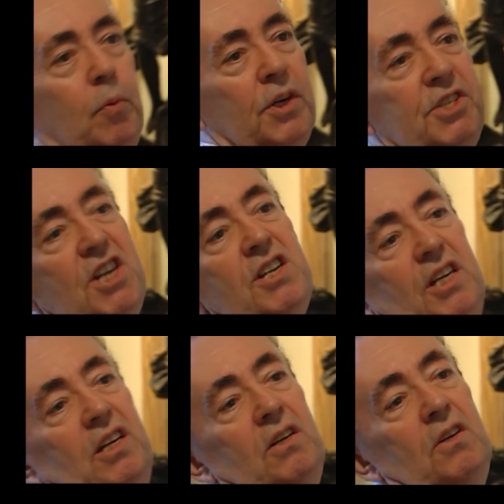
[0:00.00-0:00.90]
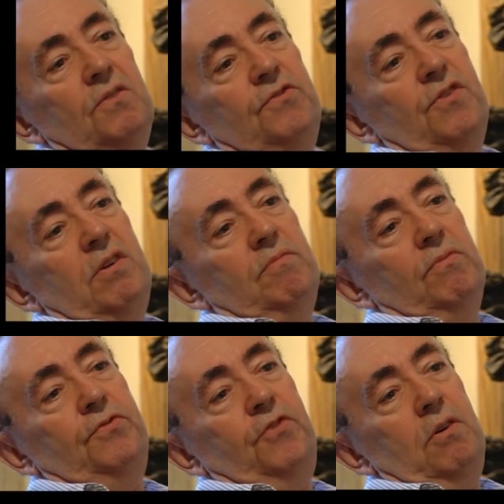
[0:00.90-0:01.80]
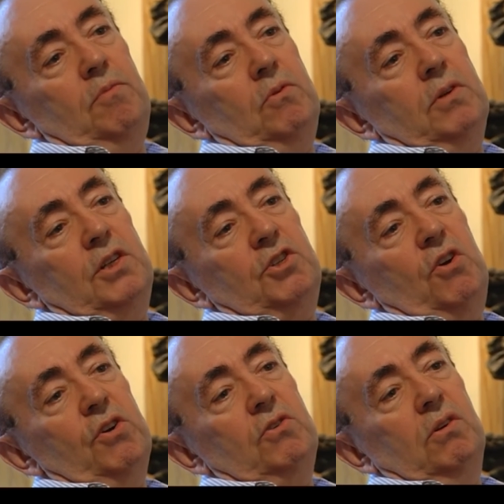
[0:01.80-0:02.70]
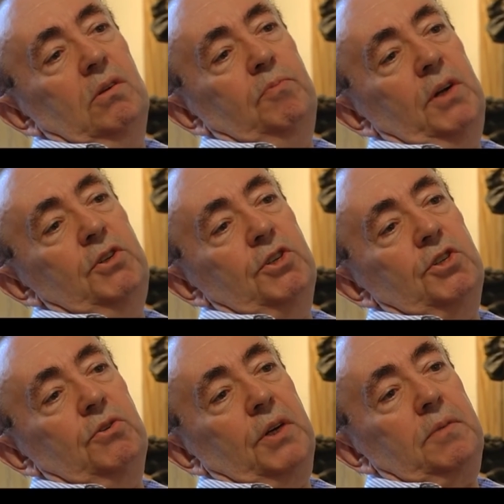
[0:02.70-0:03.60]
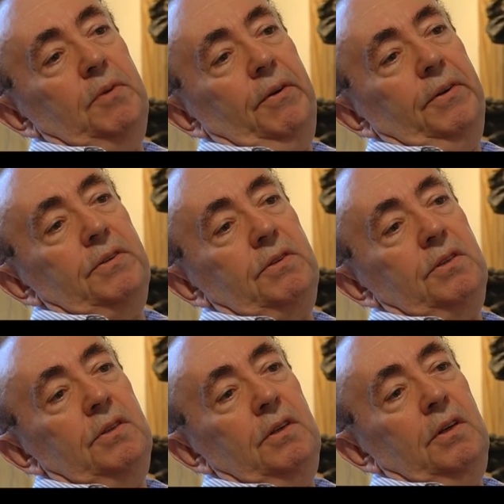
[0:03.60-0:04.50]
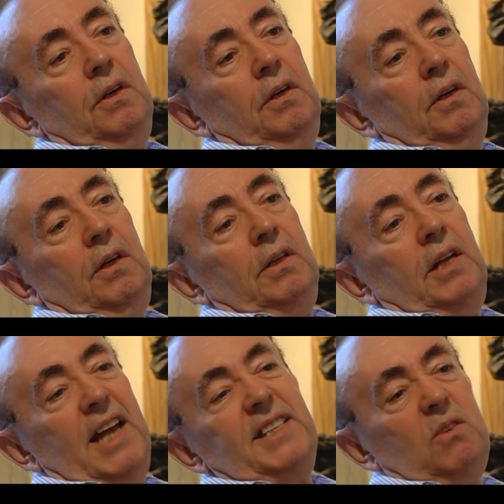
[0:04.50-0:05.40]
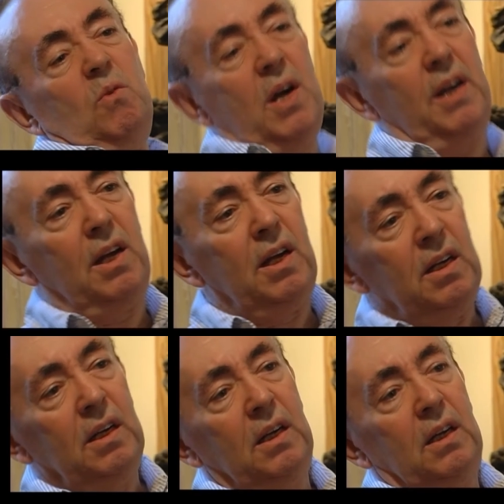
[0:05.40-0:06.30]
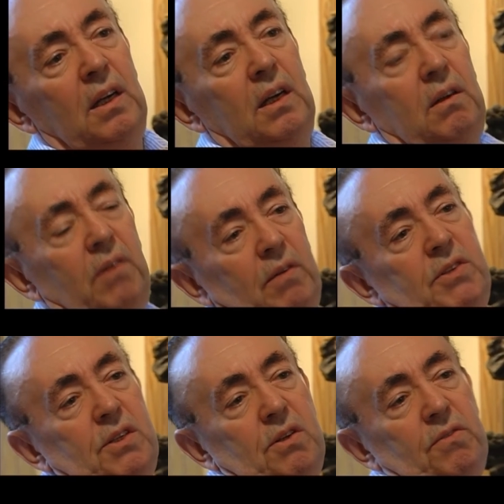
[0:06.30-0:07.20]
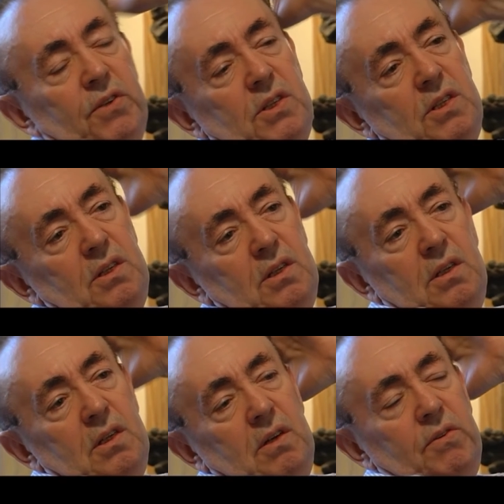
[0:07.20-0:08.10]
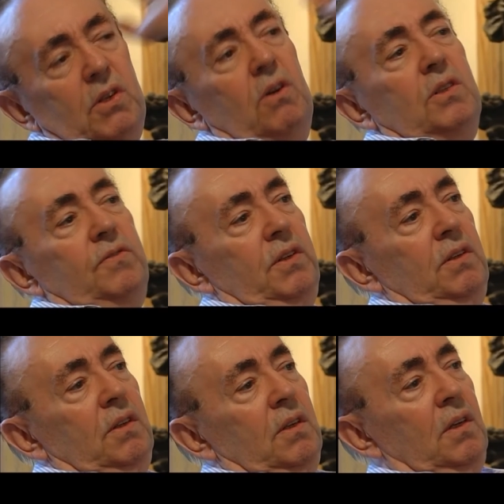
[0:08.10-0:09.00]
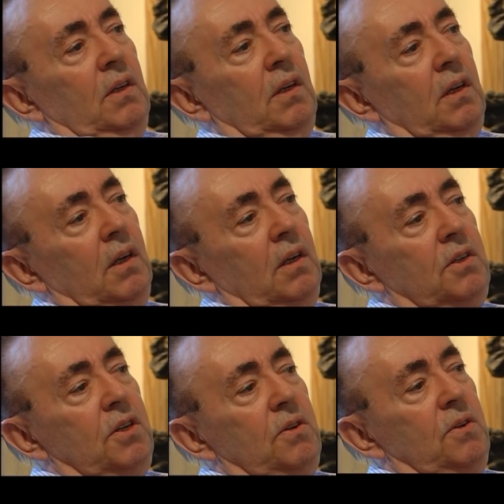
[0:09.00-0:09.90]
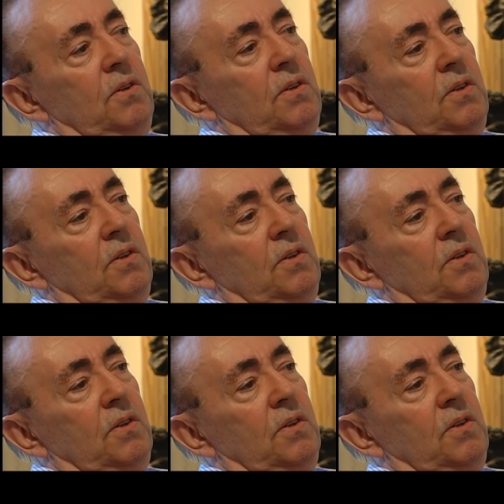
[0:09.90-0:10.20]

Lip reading: were turning from formal historical approaches to experience in the classical way when I was at university. I was at Oxford, to